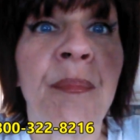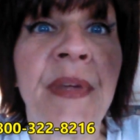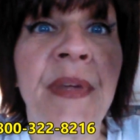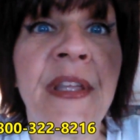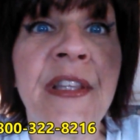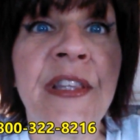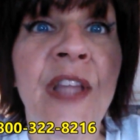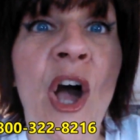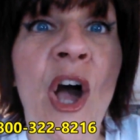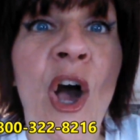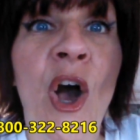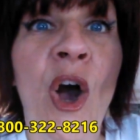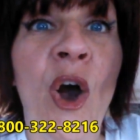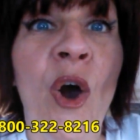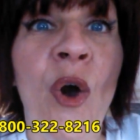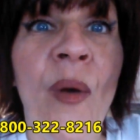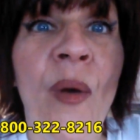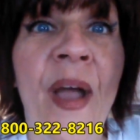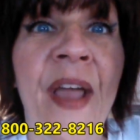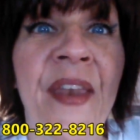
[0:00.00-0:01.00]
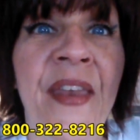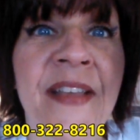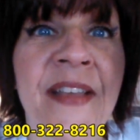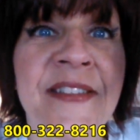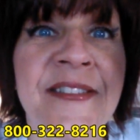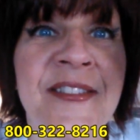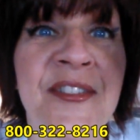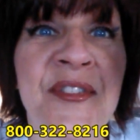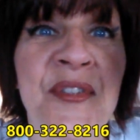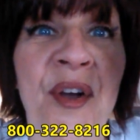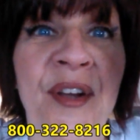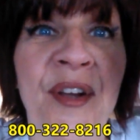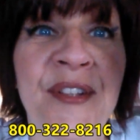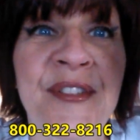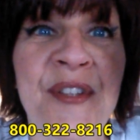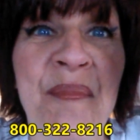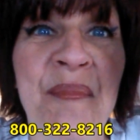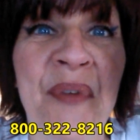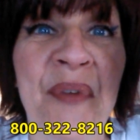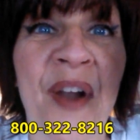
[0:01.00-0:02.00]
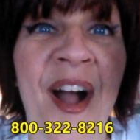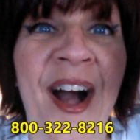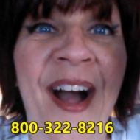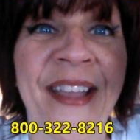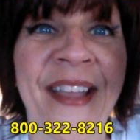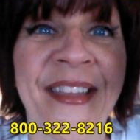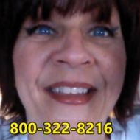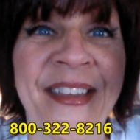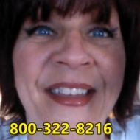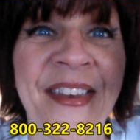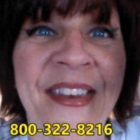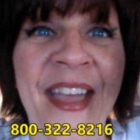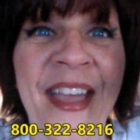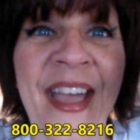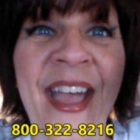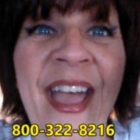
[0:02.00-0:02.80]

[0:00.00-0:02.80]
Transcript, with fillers: below and ask to talk to Brian,